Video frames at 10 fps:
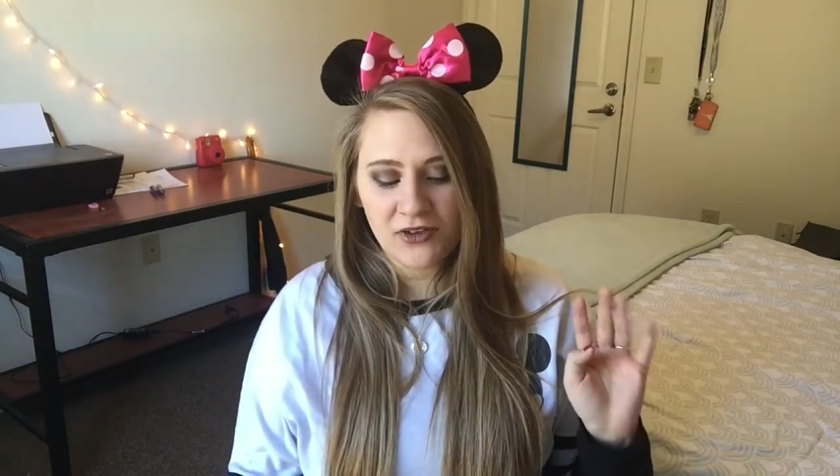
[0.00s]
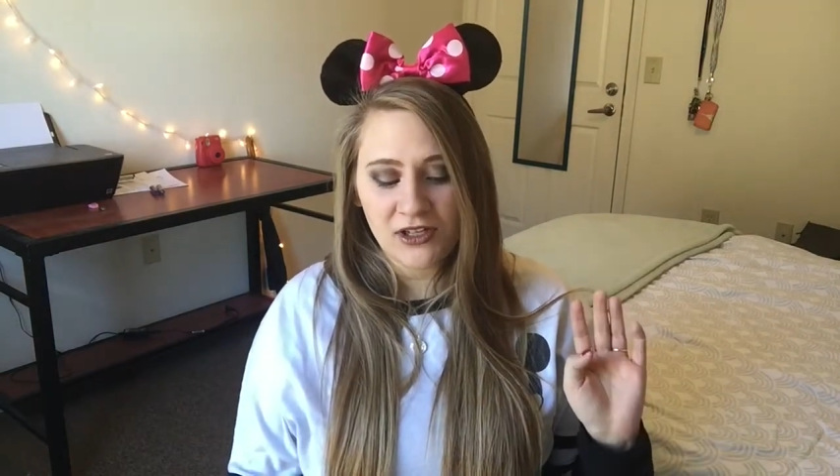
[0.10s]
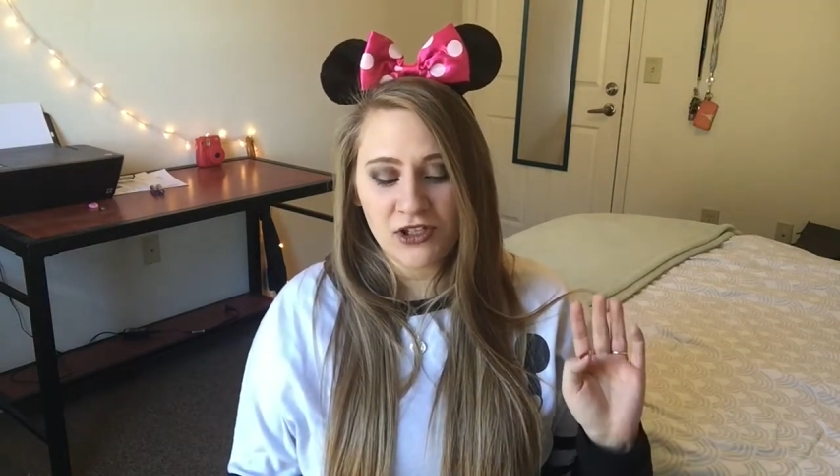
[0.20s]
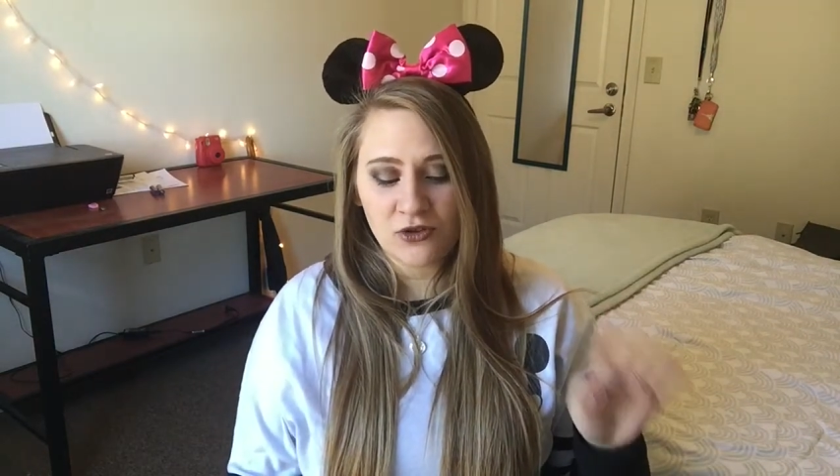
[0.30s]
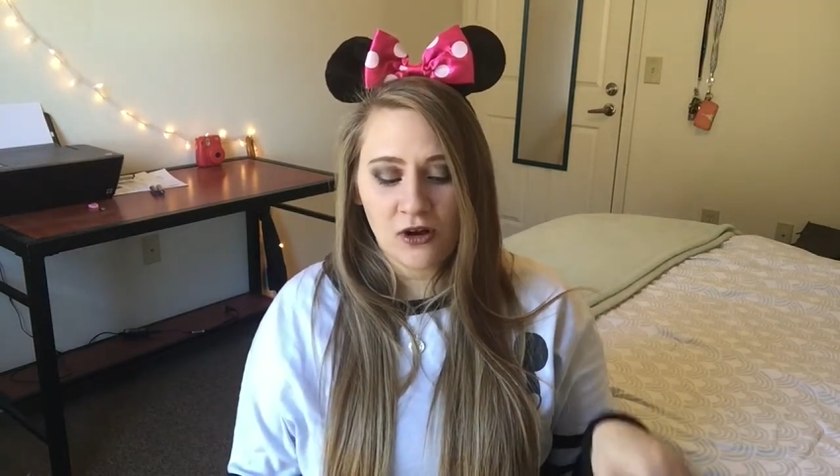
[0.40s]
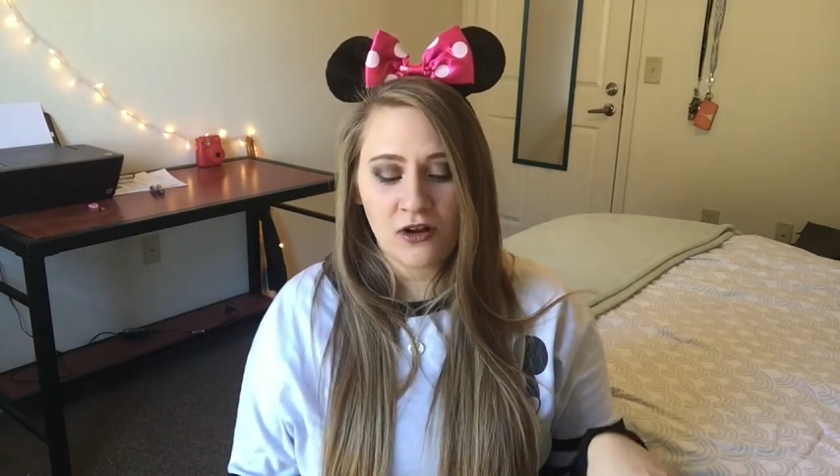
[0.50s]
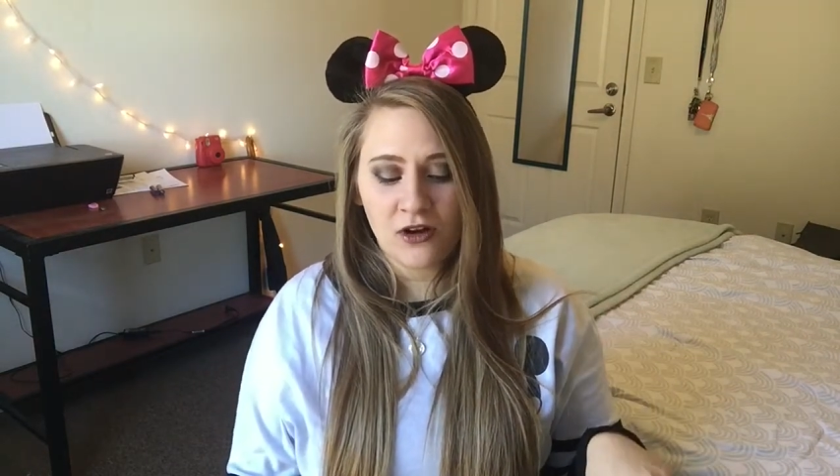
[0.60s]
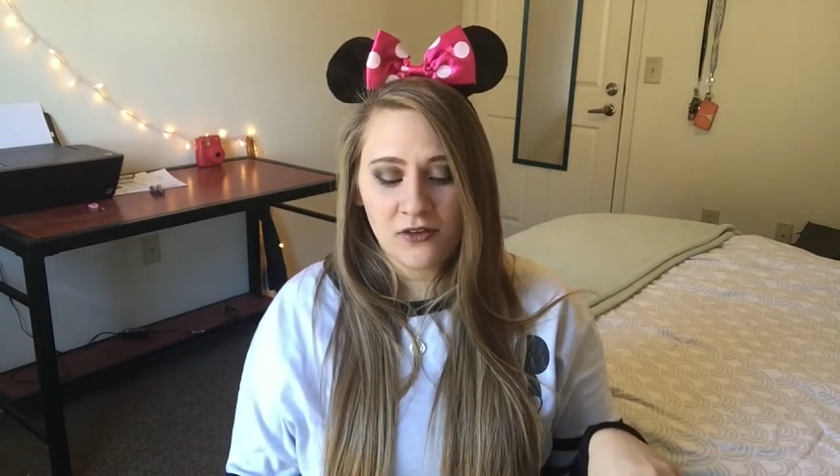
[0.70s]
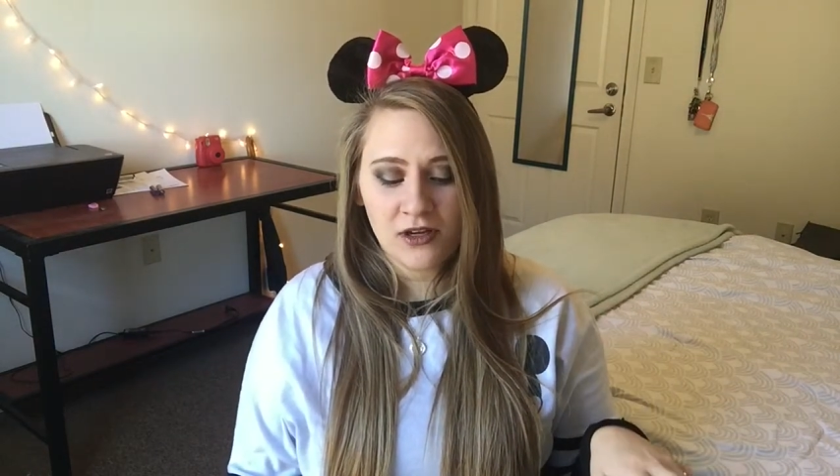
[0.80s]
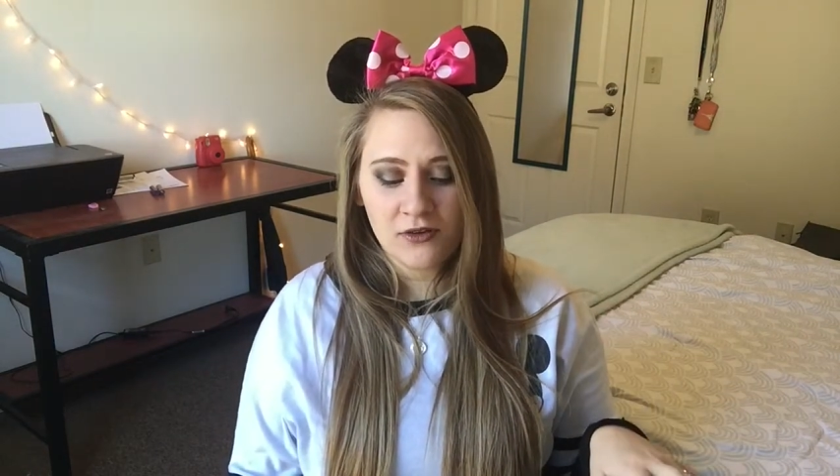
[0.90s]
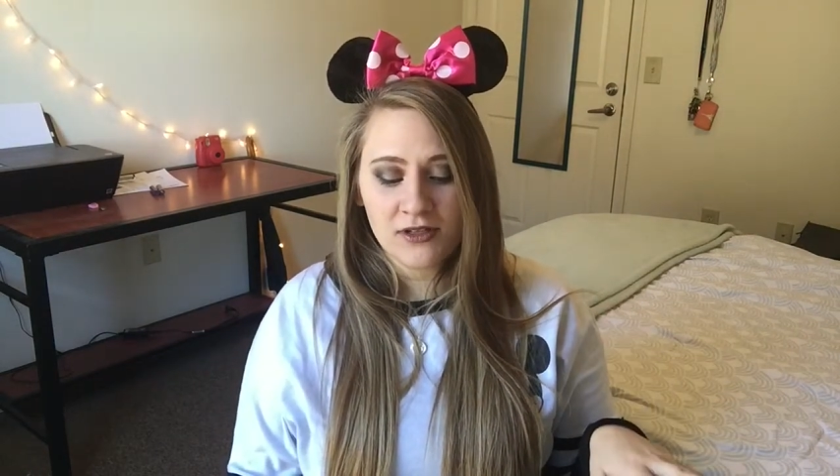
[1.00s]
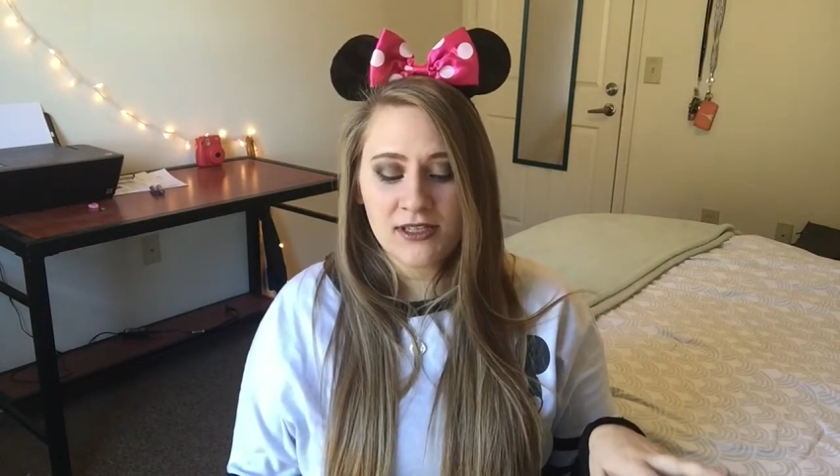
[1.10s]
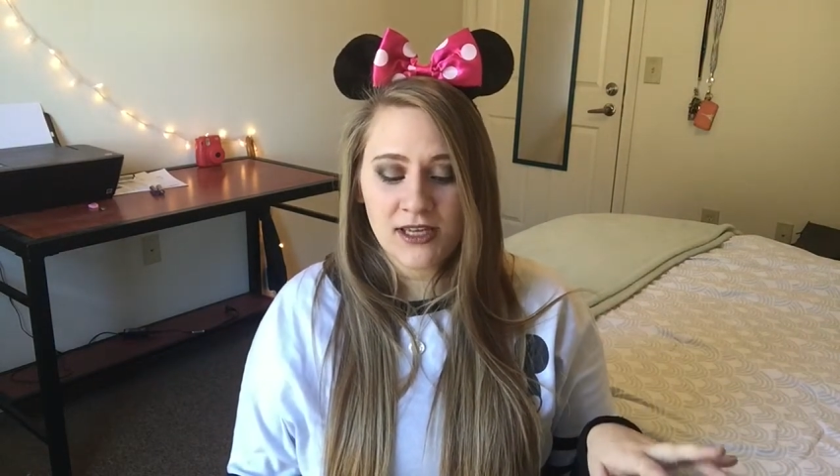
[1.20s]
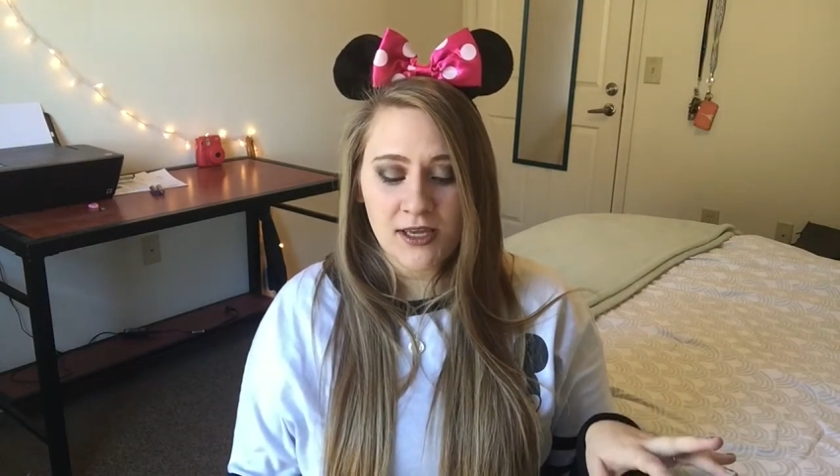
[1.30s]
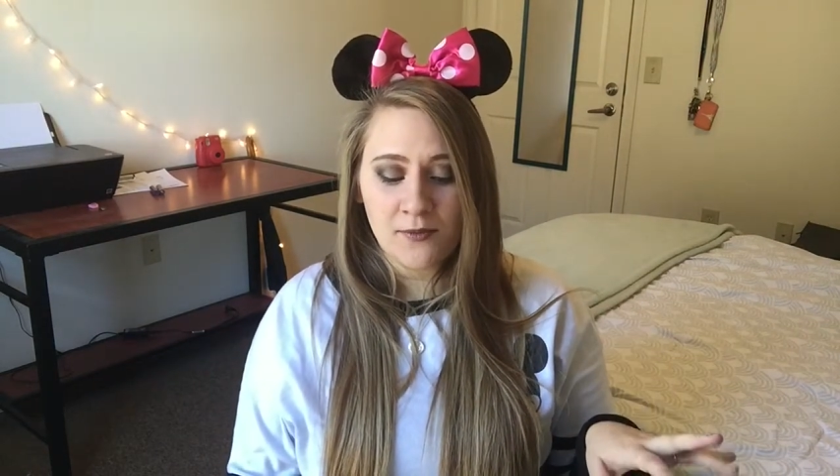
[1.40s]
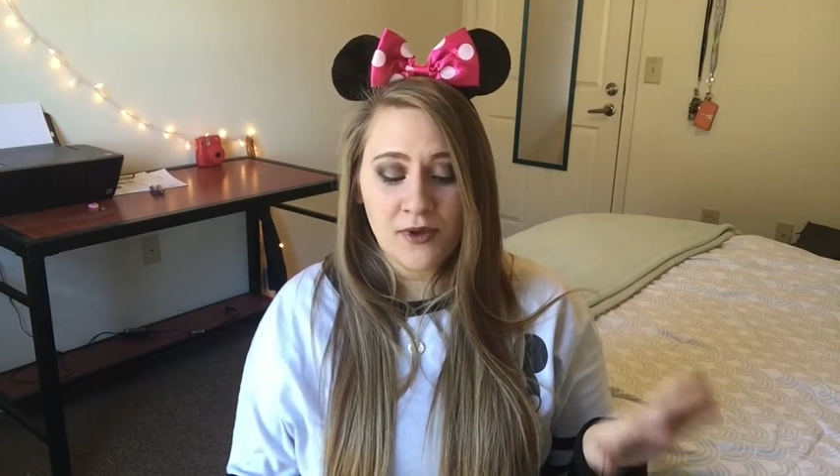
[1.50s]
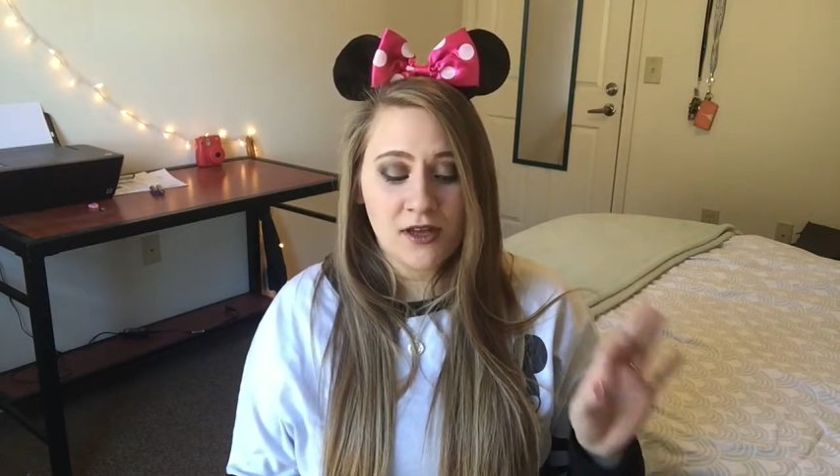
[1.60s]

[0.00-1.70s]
and stronger than you seem